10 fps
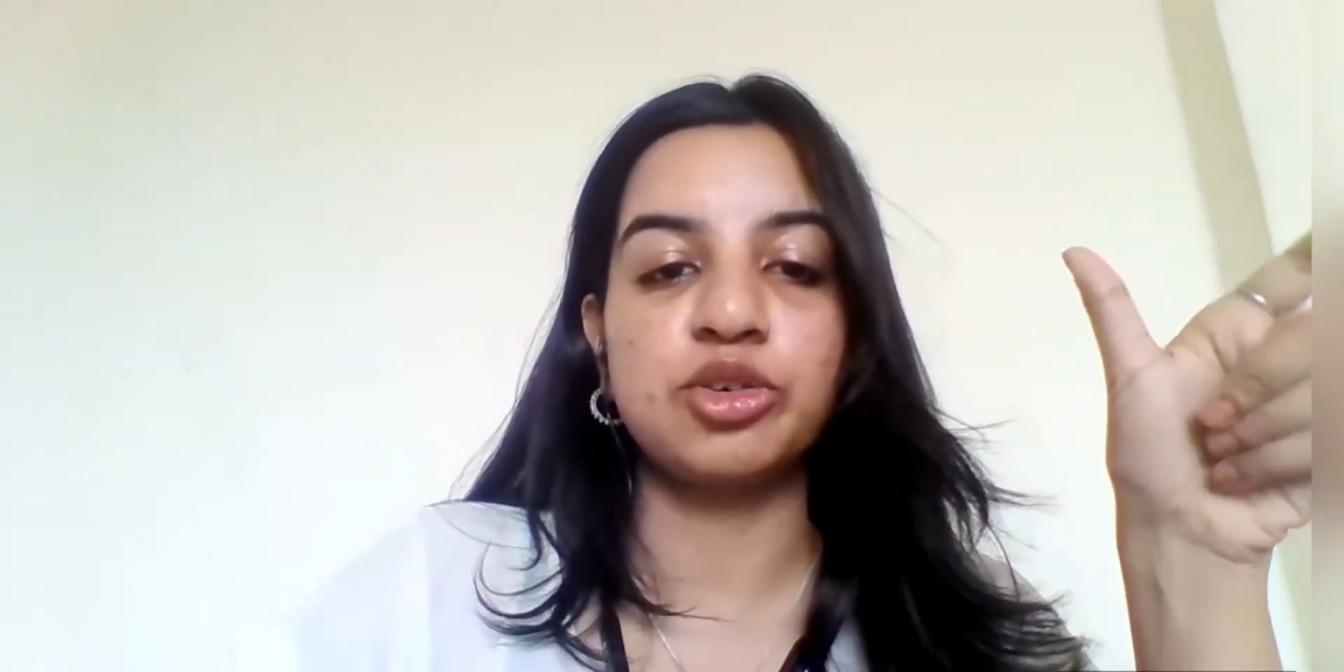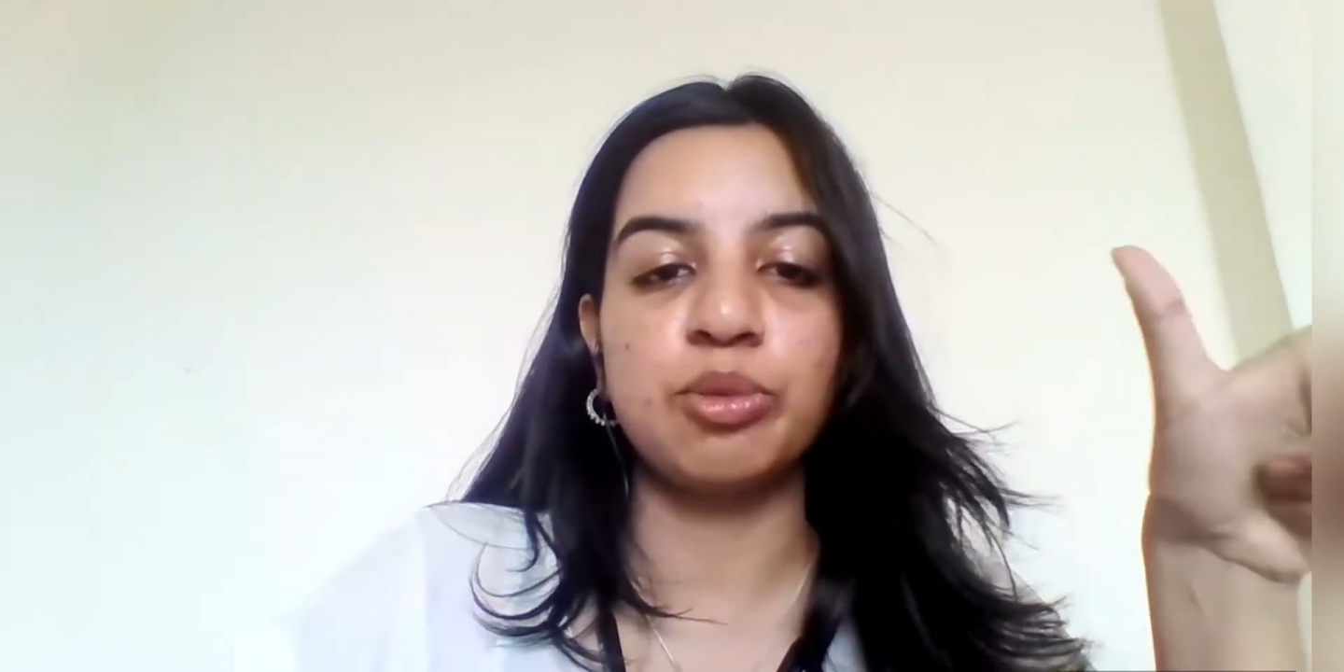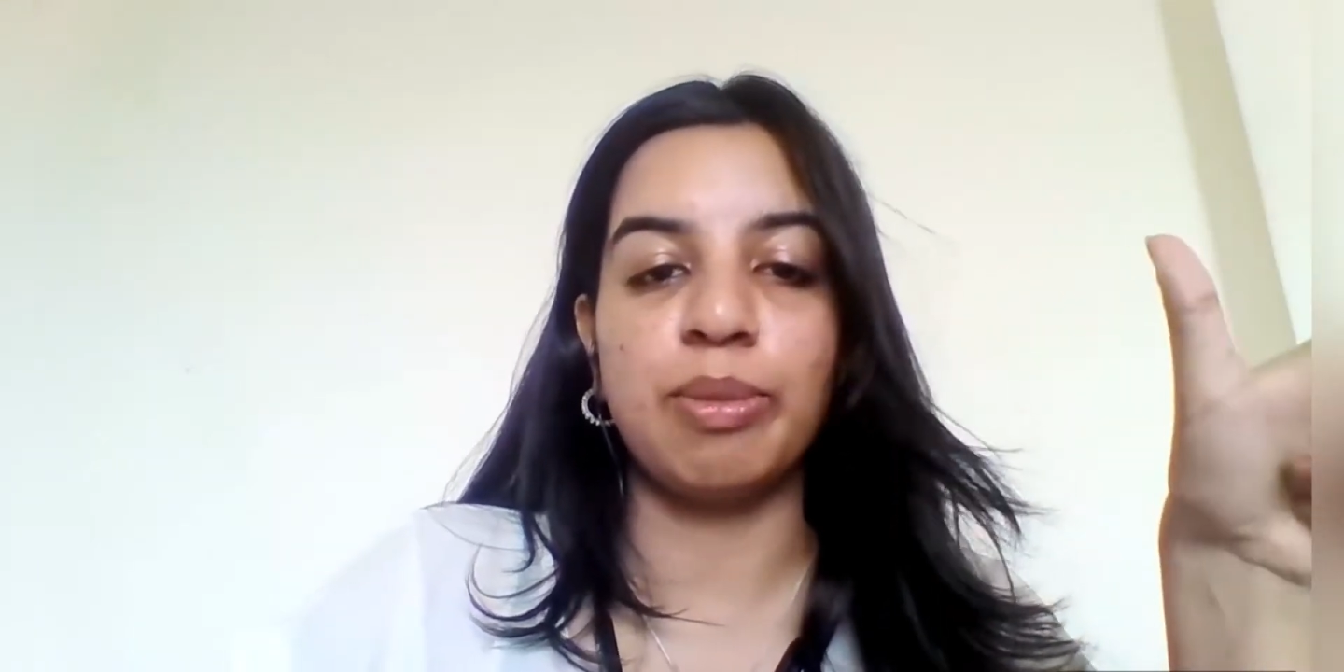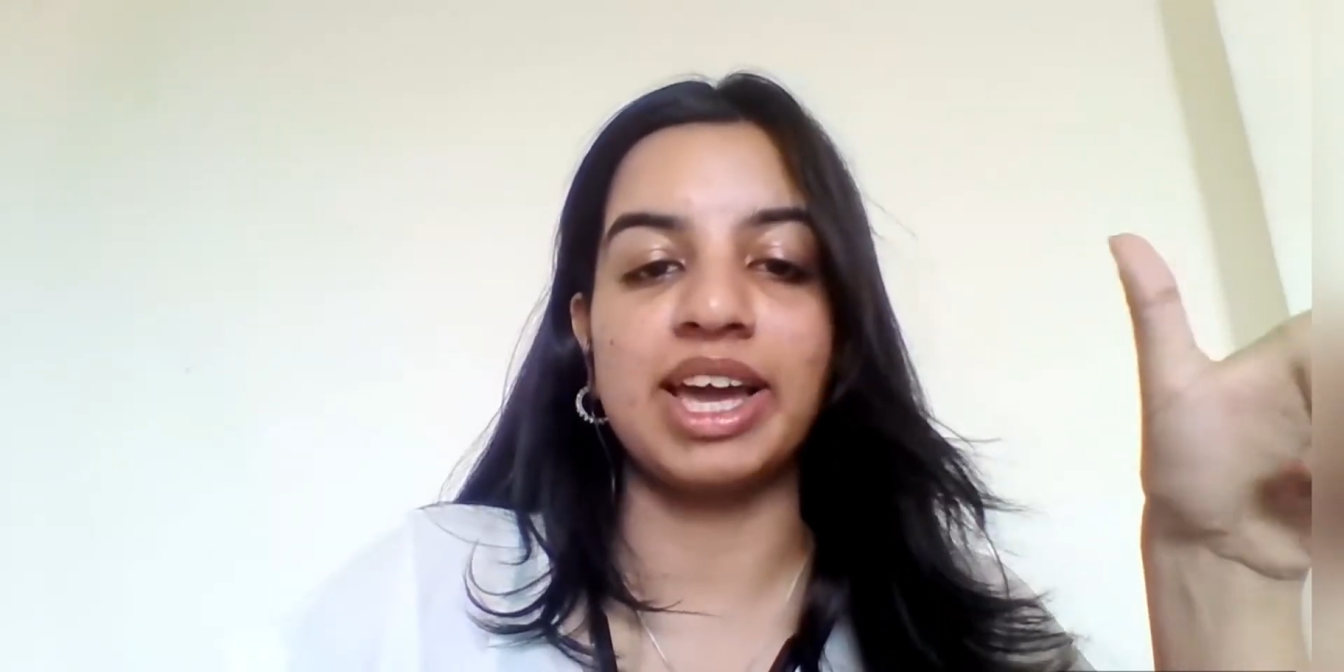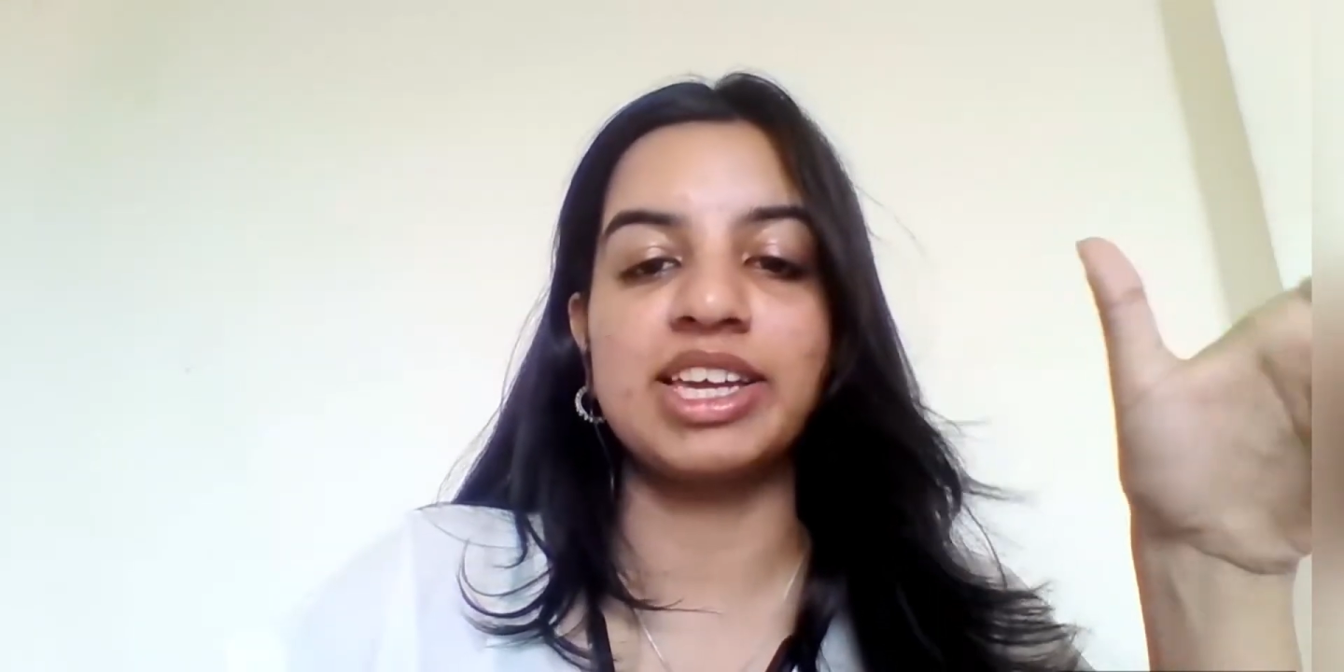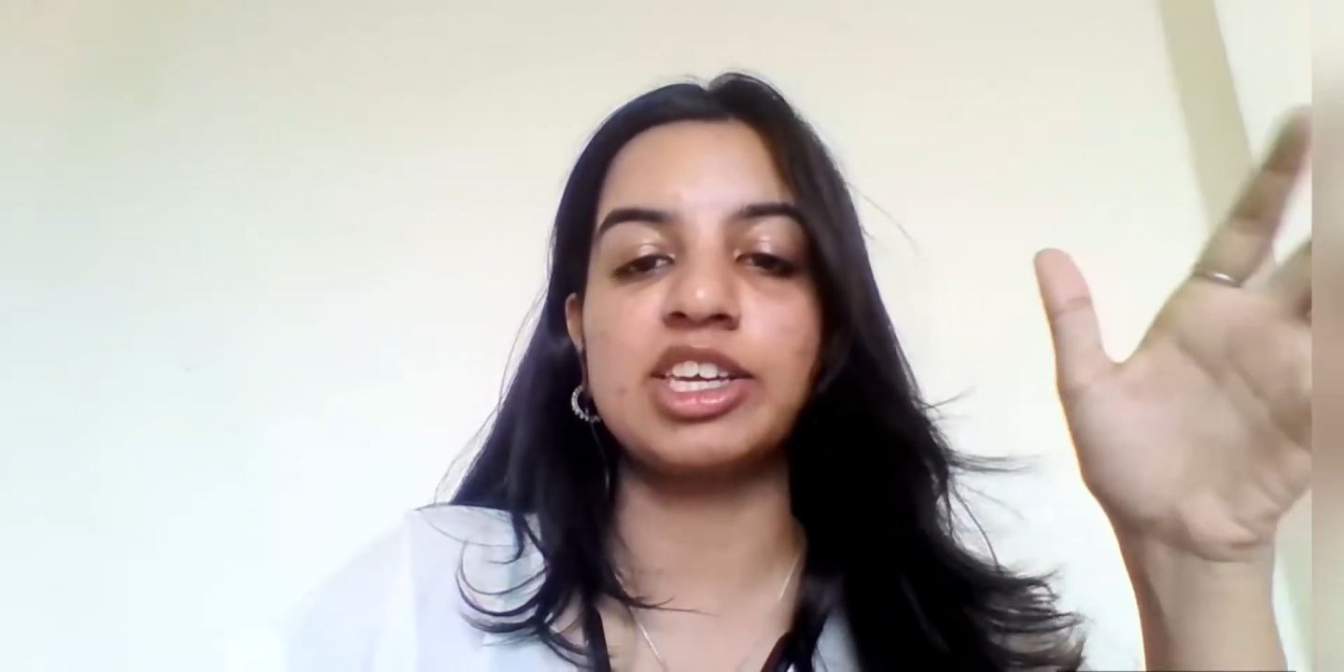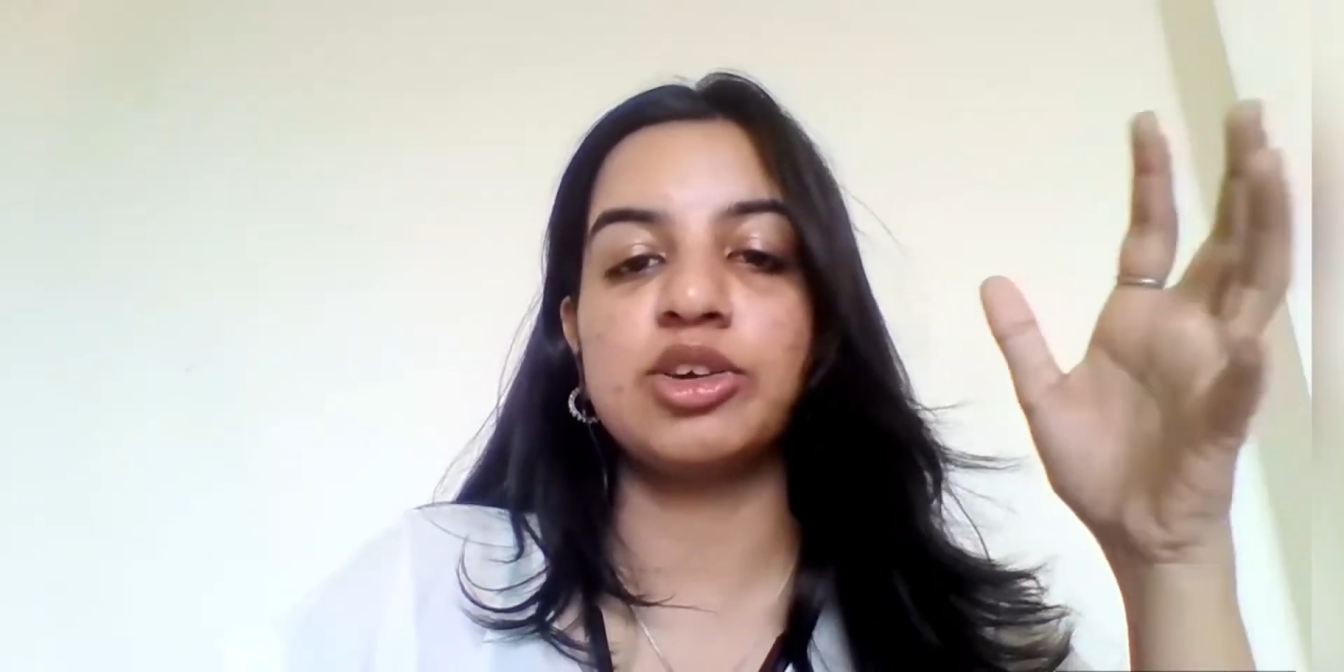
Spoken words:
to banking,